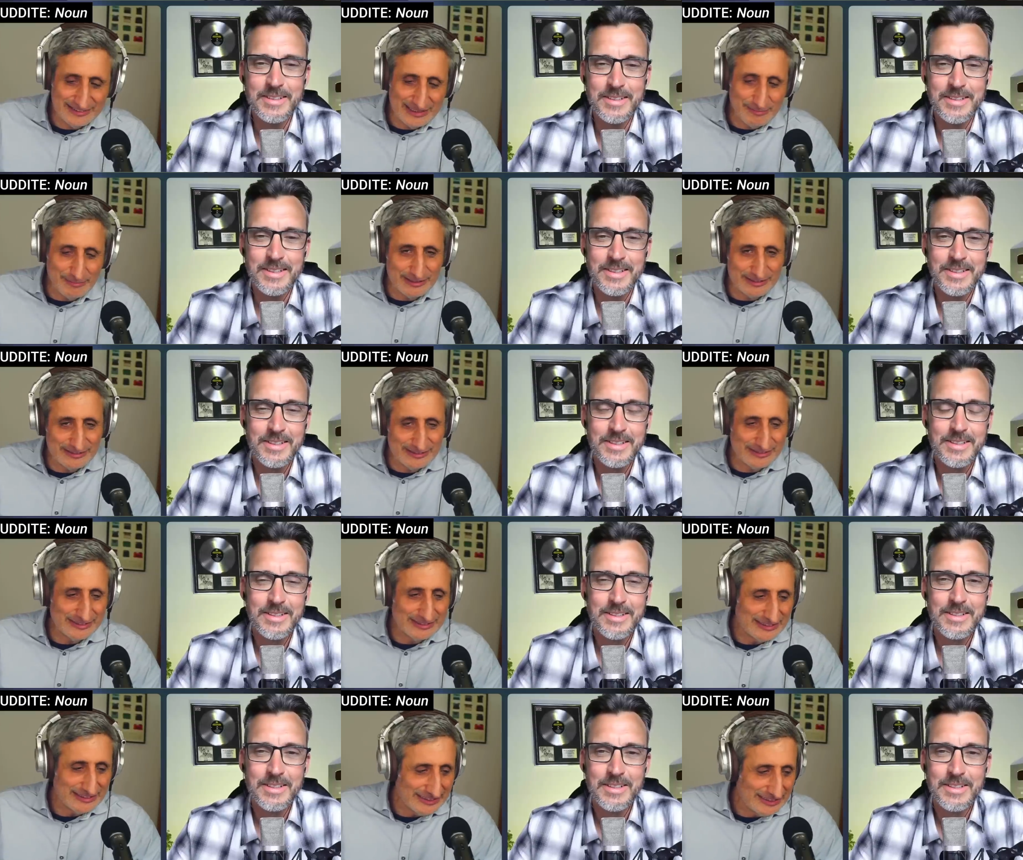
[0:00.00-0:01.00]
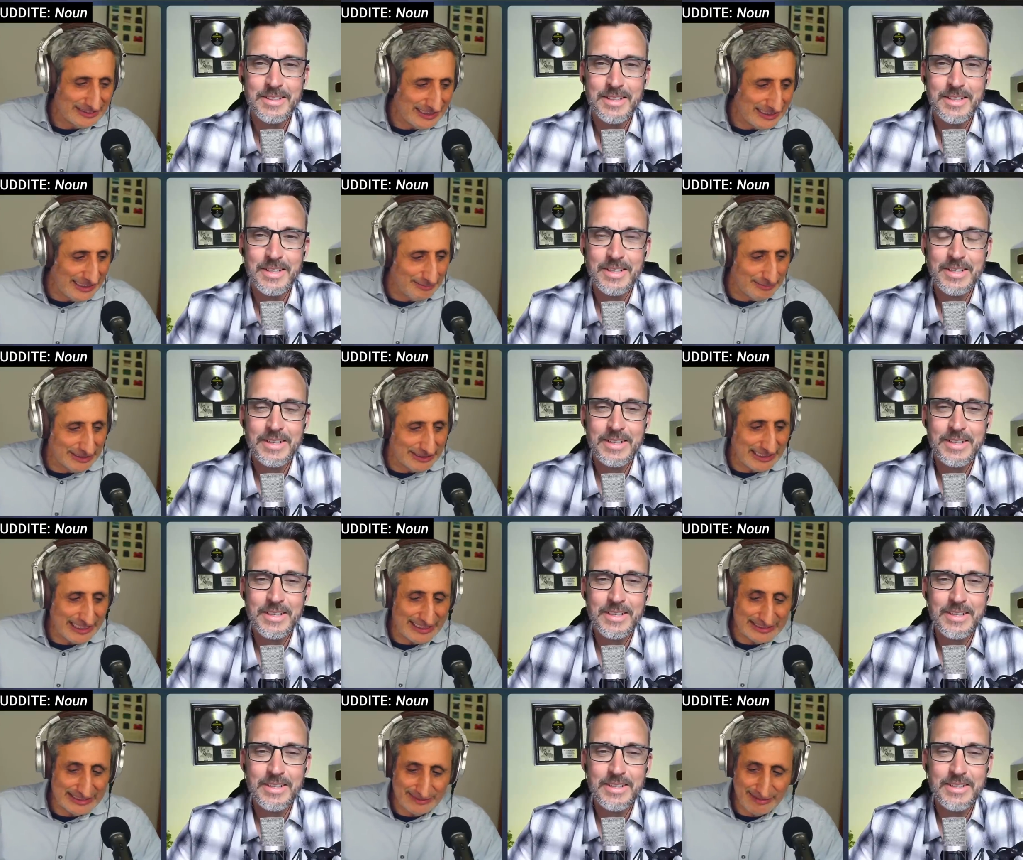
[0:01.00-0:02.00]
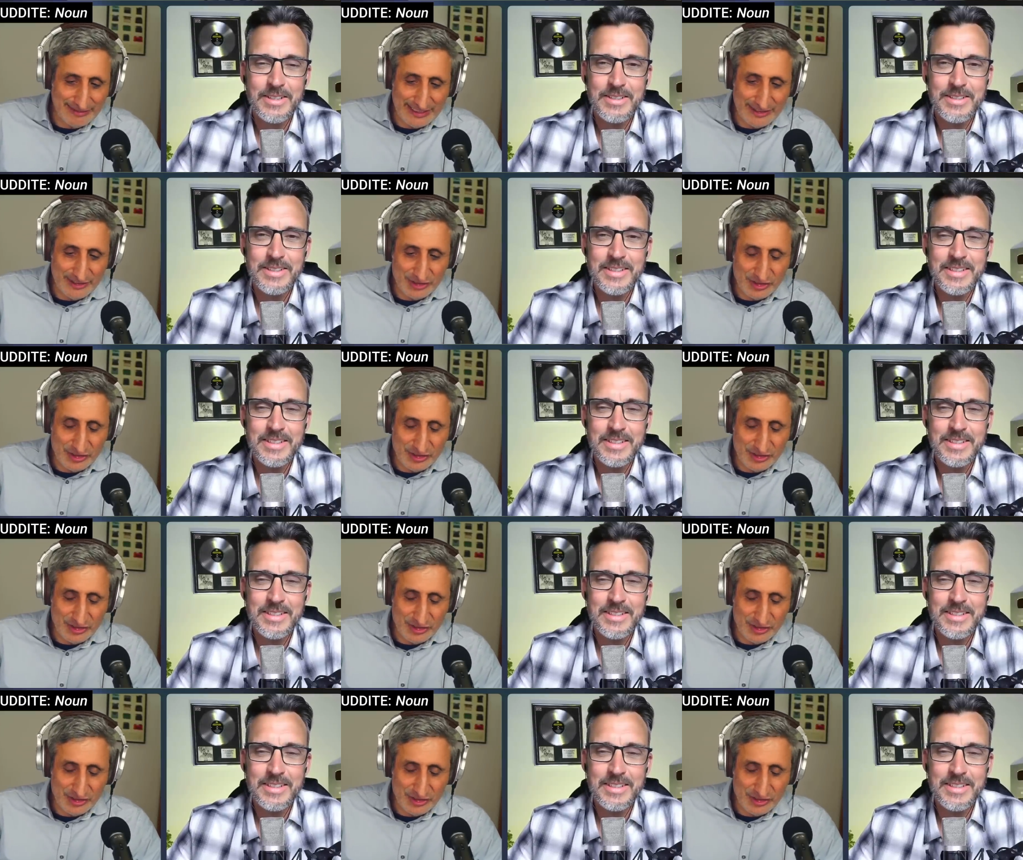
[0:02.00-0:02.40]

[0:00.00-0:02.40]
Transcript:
Speaker 1: I'm on. Yeah. I'm on the case. I'm getting your